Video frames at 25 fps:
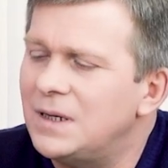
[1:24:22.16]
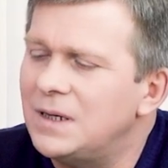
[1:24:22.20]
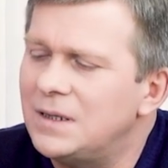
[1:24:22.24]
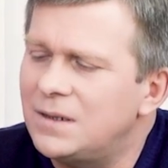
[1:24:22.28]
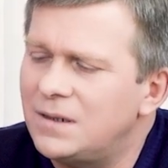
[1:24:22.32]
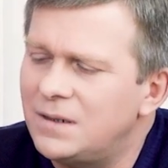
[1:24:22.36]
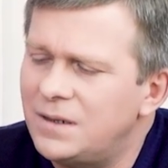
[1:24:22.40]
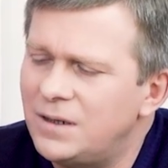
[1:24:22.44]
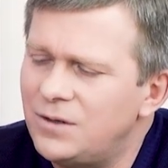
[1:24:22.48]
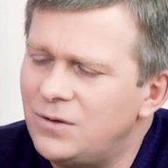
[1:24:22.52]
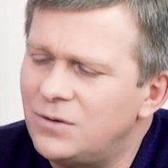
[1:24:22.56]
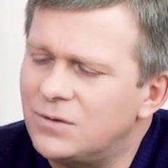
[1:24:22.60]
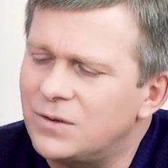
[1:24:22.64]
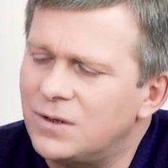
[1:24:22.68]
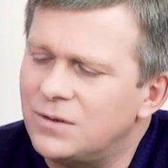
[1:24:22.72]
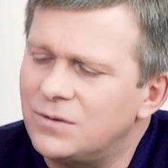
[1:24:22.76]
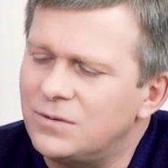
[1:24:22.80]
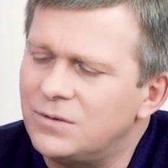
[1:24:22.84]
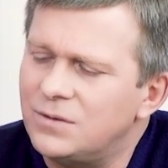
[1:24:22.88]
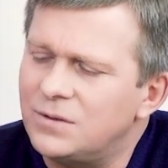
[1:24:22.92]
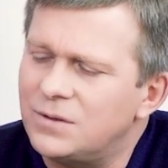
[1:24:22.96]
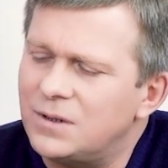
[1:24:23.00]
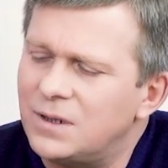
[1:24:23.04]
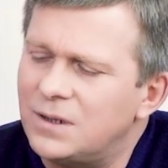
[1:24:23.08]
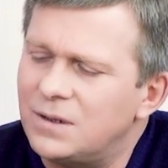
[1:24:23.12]
This gives
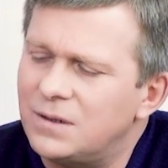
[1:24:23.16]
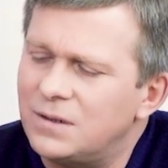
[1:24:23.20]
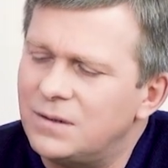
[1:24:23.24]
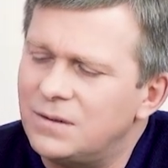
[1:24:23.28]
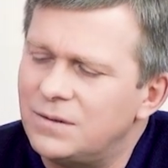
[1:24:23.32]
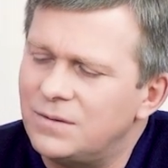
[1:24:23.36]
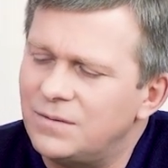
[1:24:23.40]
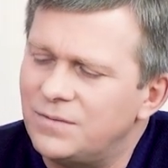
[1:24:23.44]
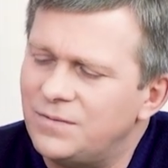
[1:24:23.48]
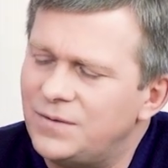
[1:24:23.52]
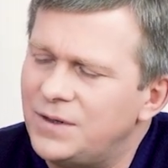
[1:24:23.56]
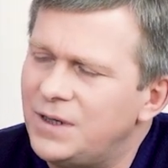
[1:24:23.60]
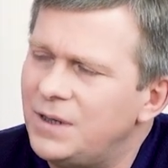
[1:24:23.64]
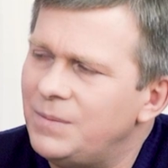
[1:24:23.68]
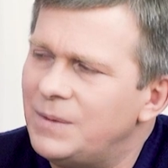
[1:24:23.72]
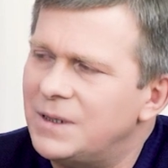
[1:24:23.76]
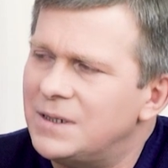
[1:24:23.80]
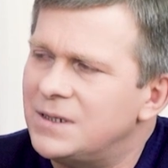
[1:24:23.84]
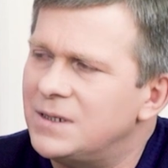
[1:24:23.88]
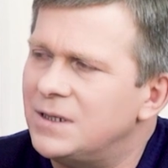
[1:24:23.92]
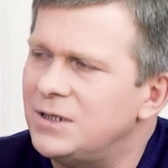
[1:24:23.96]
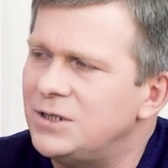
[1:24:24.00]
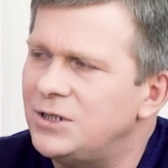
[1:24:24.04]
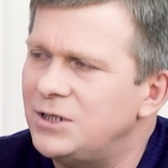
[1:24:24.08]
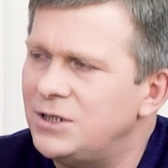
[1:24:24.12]
some time of
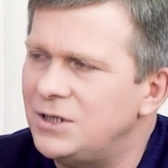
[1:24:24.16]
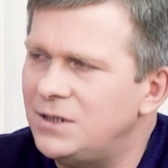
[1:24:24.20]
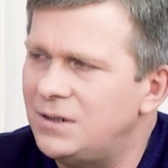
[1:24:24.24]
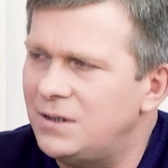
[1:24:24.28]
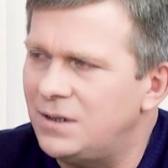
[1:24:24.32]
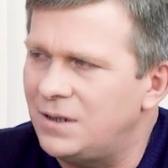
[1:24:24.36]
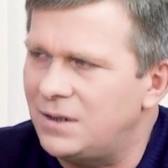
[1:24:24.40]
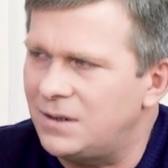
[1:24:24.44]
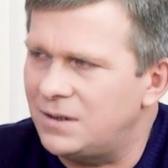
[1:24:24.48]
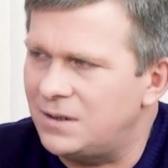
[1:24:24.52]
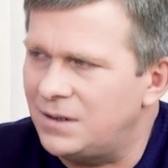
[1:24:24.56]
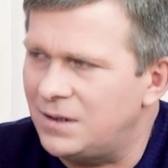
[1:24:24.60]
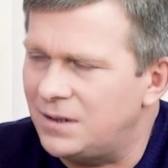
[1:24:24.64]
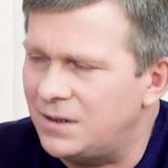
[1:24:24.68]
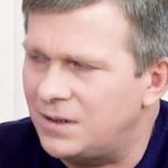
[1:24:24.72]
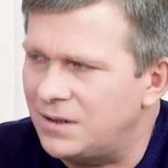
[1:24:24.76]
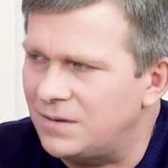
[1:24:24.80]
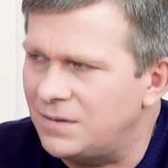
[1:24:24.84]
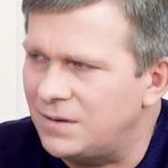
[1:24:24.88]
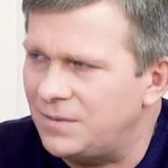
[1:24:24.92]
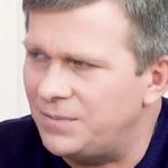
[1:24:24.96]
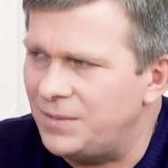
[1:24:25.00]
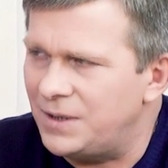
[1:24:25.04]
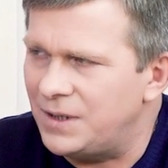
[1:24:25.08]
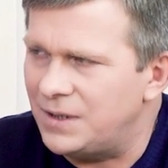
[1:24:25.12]
protection against this
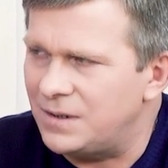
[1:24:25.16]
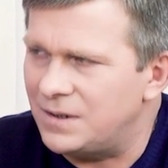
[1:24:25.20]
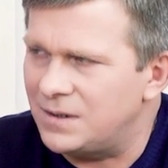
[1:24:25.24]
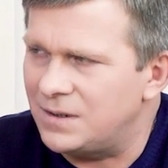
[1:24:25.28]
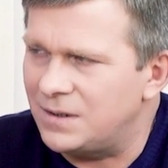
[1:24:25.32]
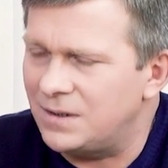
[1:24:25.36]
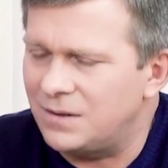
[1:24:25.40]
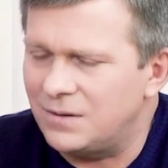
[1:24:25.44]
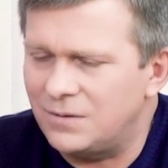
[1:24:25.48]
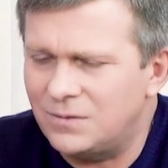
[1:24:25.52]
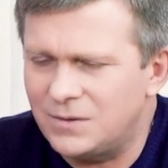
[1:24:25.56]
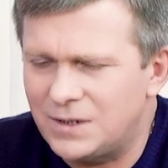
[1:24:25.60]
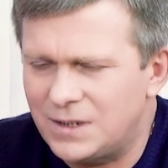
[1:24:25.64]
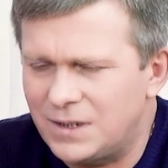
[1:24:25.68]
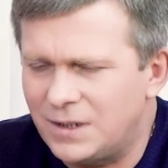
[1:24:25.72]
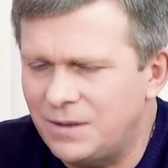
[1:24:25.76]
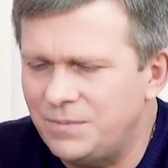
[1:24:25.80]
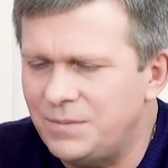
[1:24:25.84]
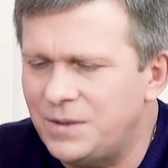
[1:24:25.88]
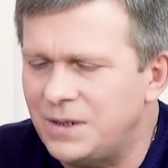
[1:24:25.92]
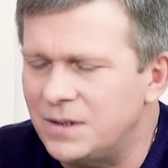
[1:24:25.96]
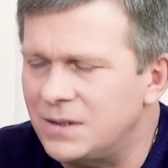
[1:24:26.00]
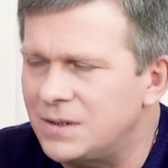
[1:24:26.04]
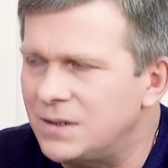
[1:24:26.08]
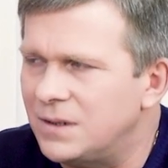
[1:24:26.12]
demon. He
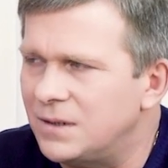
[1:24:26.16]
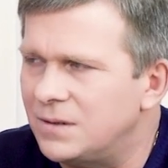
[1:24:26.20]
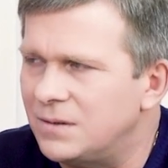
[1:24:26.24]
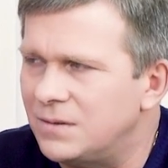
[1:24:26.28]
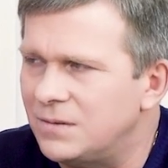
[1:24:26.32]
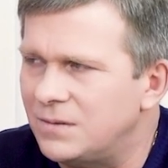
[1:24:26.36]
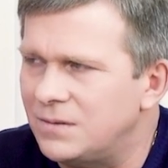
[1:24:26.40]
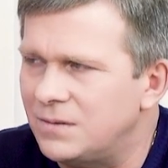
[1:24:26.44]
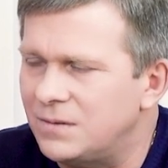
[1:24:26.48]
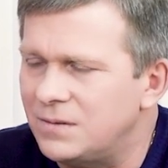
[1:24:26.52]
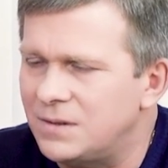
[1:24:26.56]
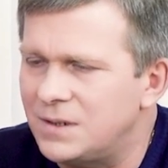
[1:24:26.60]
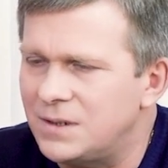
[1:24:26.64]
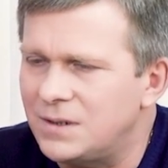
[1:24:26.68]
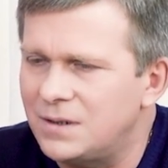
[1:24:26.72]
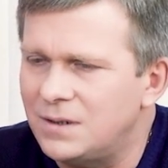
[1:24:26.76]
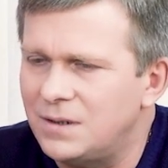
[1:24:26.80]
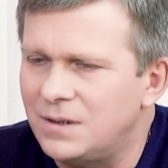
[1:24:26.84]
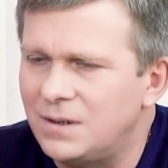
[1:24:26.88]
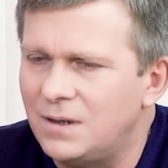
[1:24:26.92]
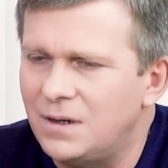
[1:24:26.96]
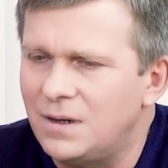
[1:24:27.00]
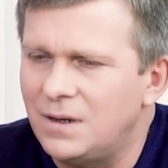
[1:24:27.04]
becomes weaker.